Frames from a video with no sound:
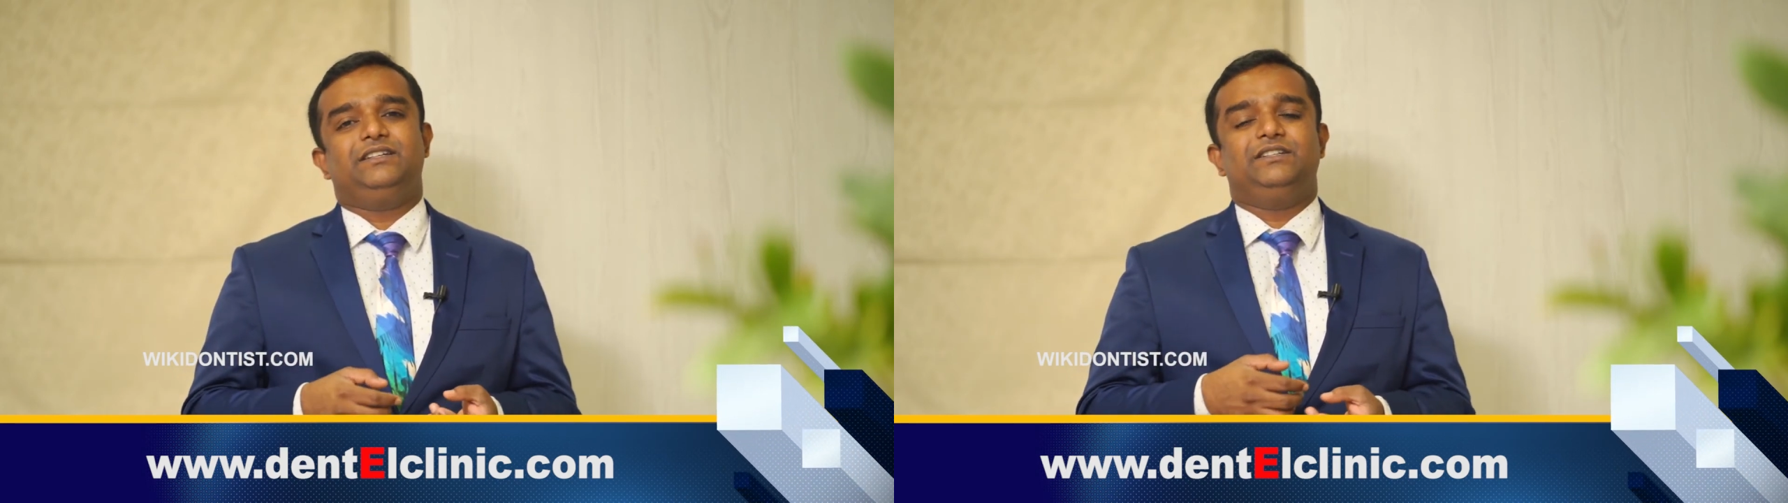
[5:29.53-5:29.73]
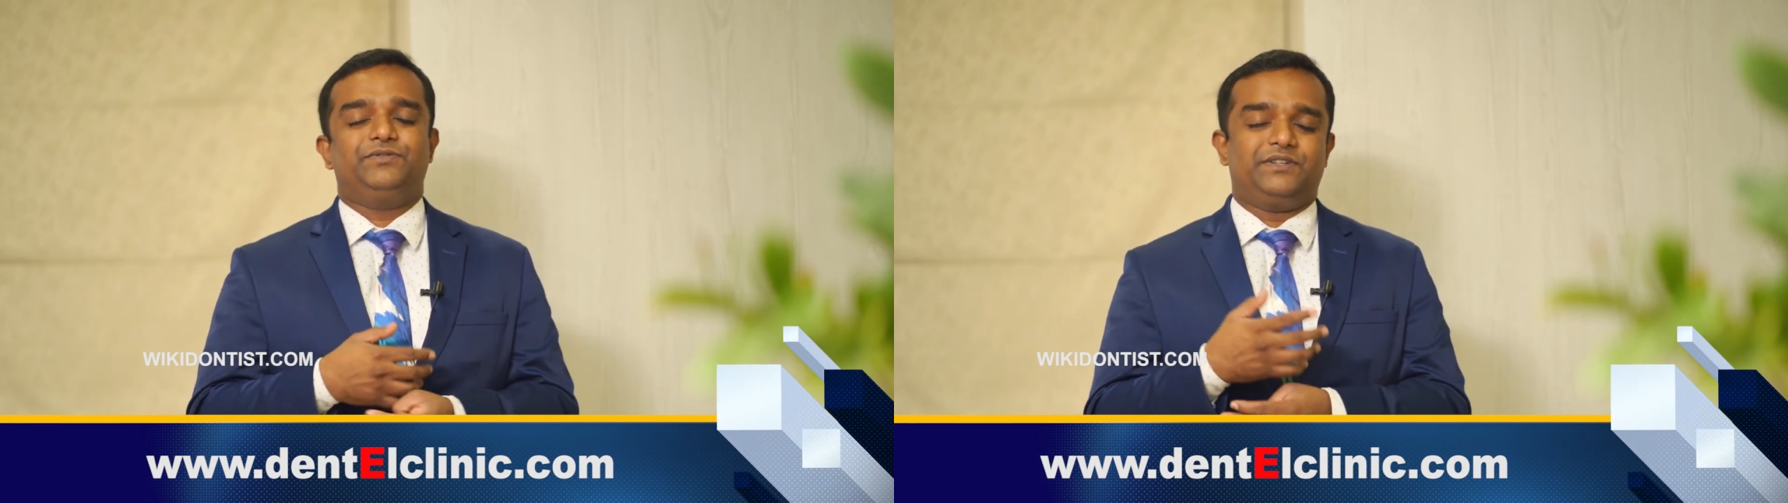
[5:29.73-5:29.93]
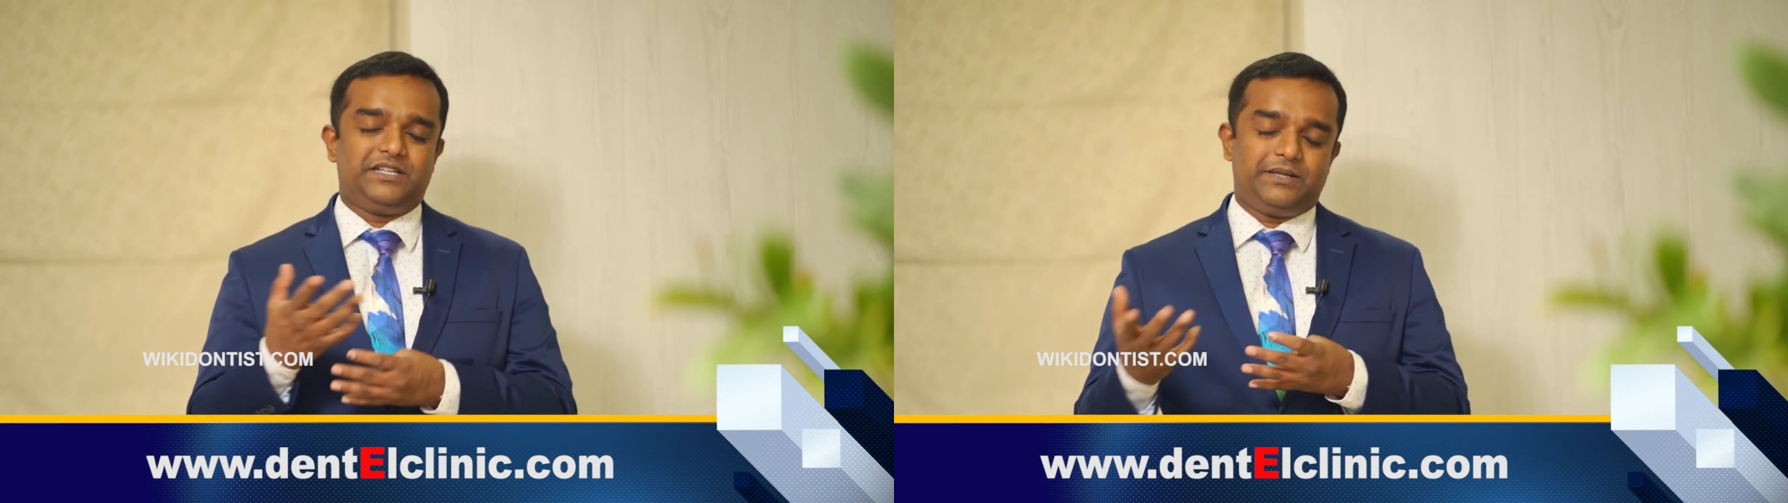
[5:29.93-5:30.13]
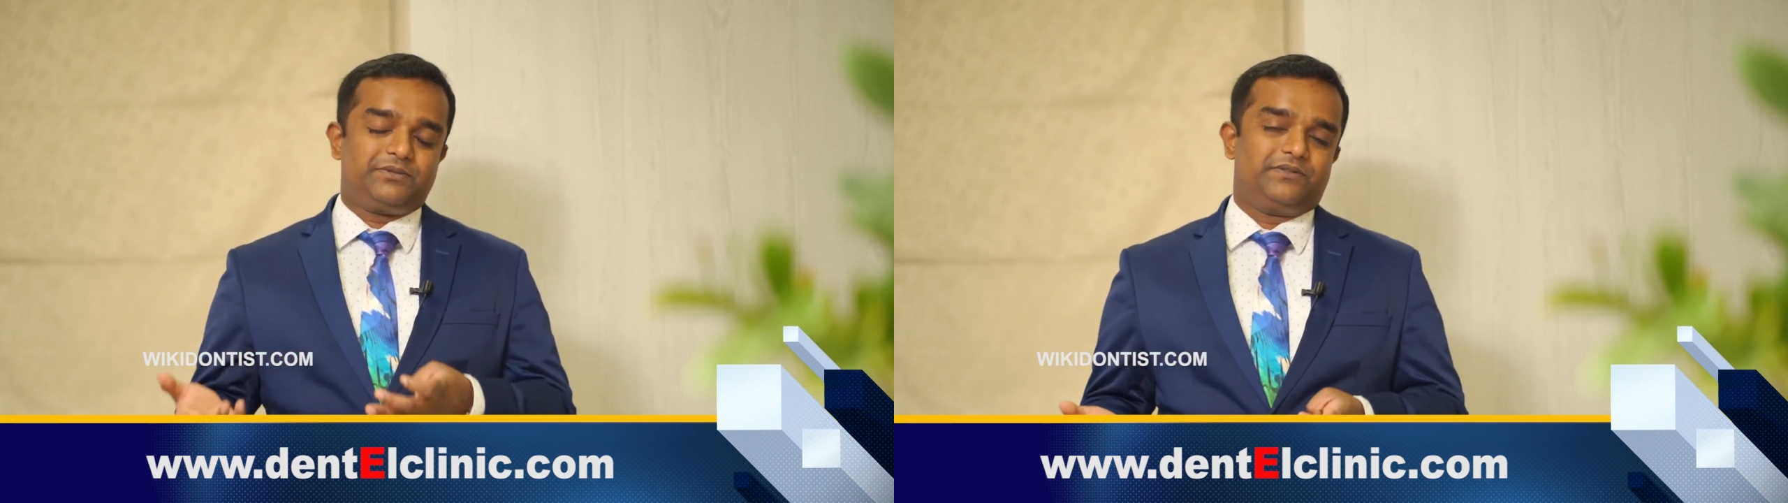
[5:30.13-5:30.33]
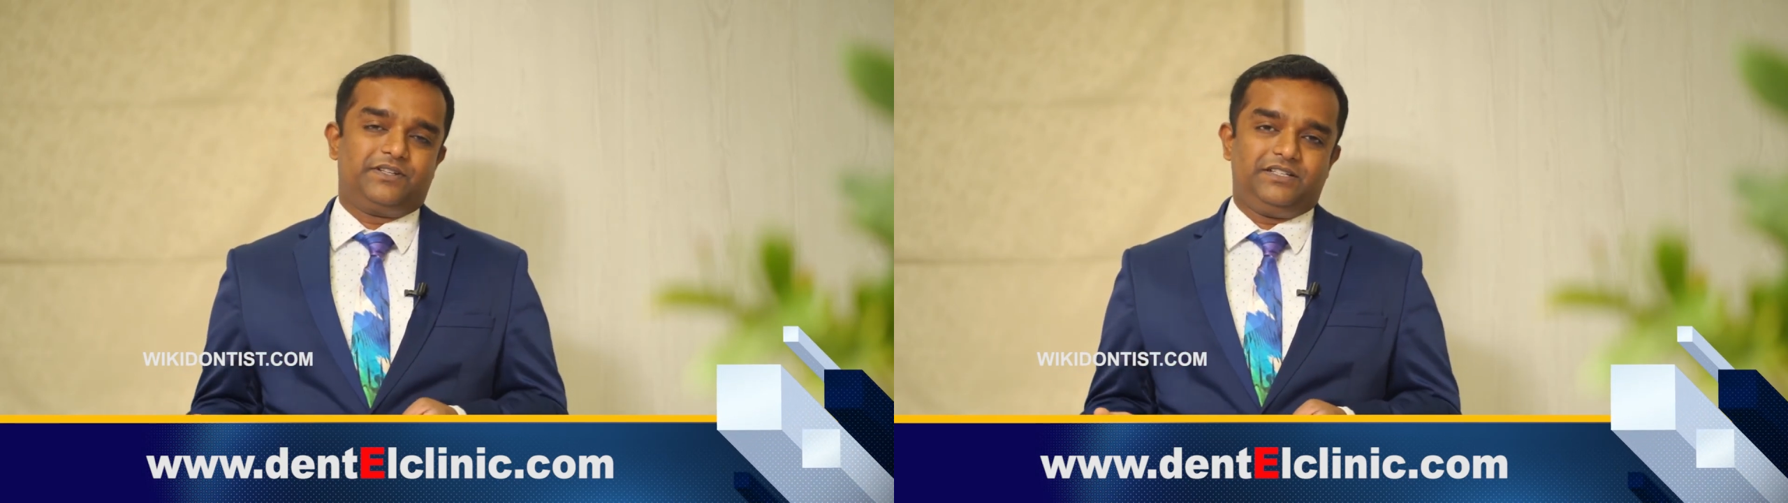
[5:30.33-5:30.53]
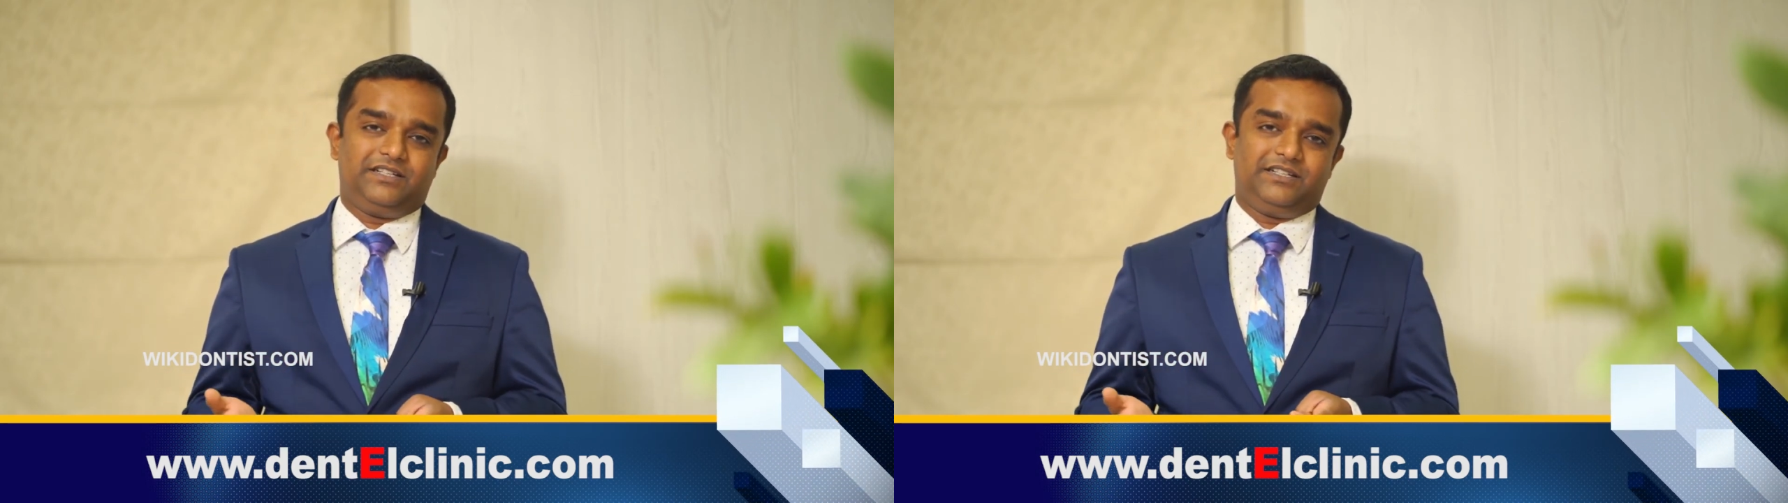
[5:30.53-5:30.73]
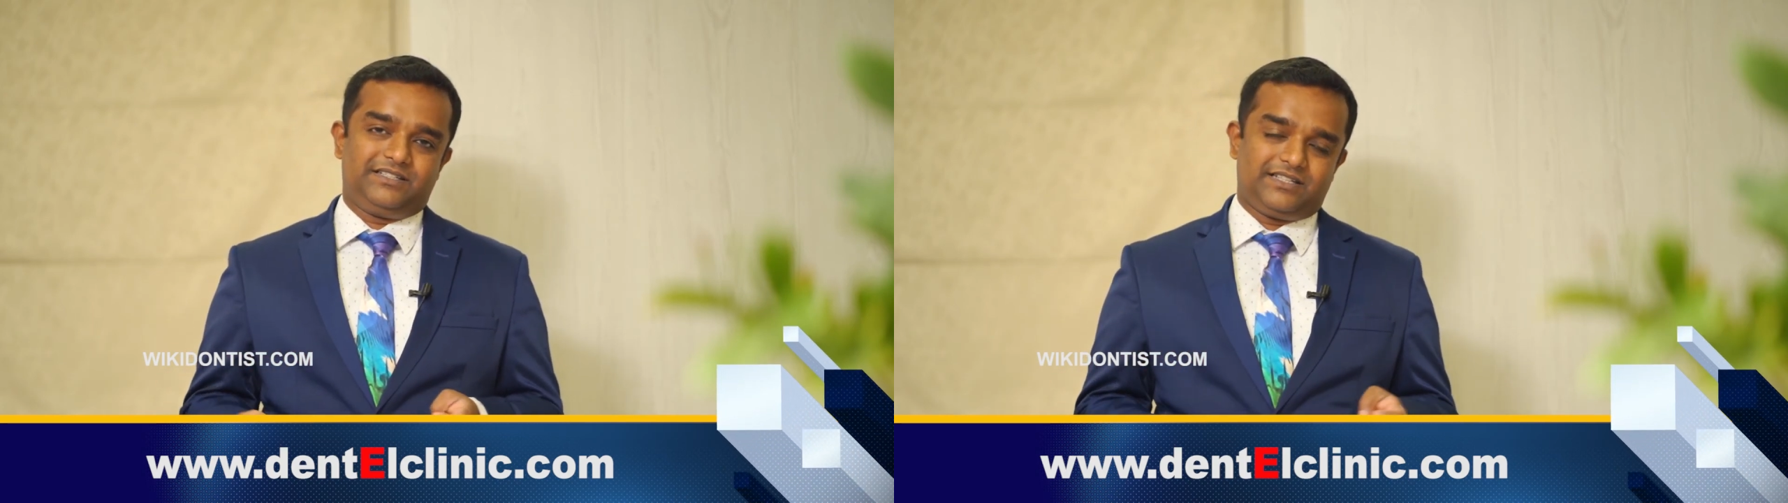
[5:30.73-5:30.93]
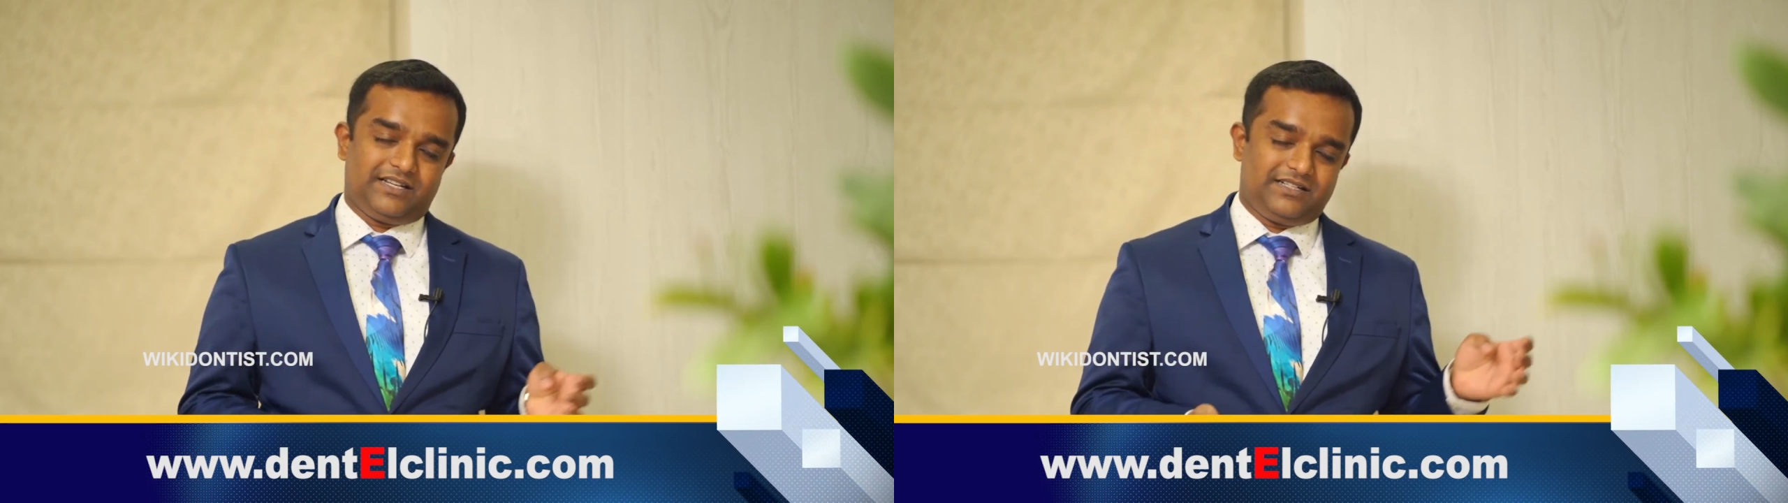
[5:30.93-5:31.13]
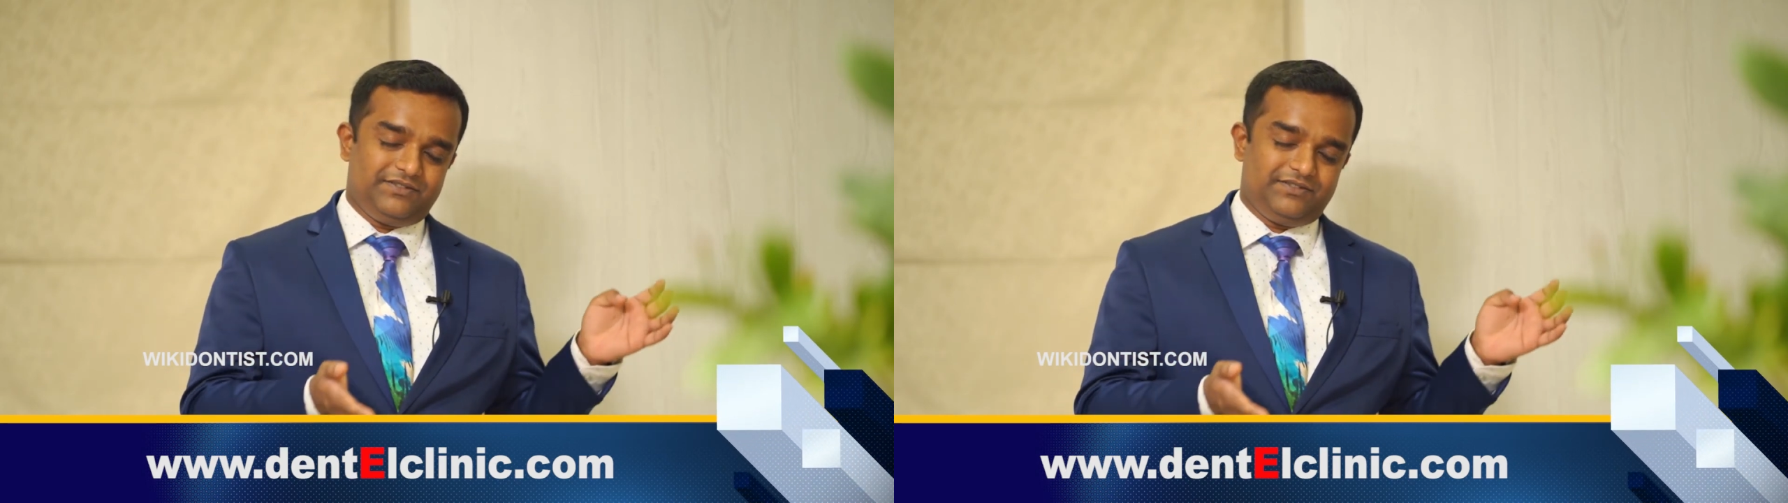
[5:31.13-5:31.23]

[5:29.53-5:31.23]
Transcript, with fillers: different types of retainers are